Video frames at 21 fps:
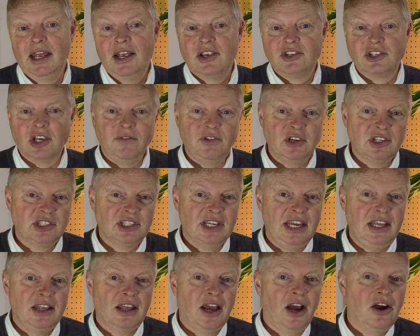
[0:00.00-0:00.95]
So if you
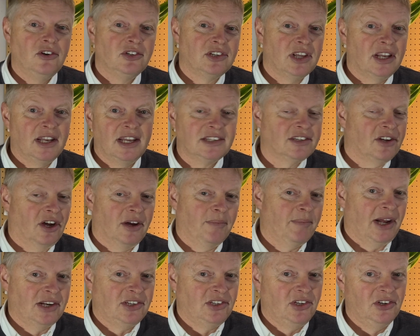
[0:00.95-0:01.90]
see those, then there's not
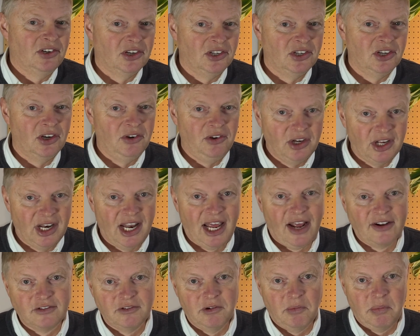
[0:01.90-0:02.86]
much you can do. You're going to
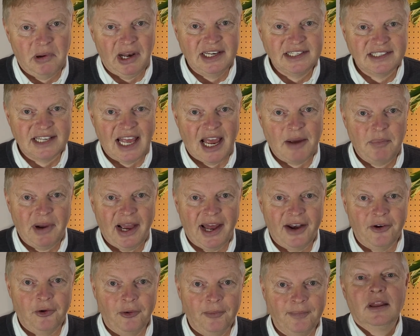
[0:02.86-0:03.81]
have to replace that
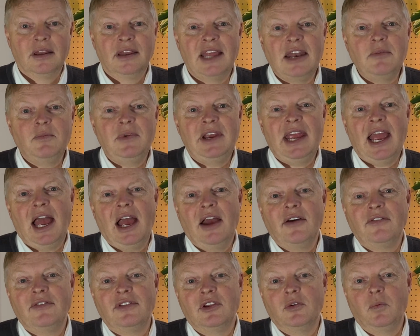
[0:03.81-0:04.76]
panel. Then we
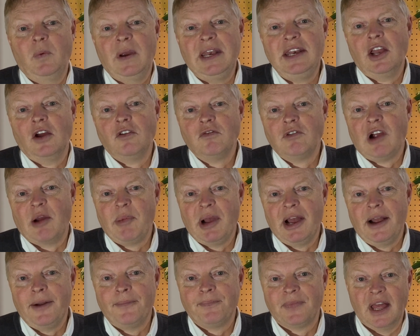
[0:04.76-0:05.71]
have the window
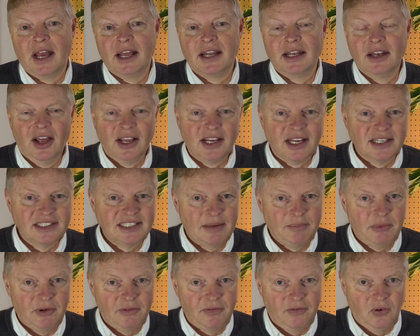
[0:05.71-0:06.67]
rubber. Like I
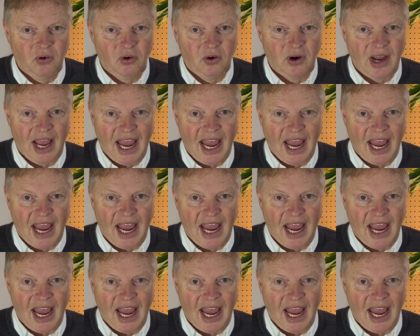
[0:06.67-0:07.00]
said before,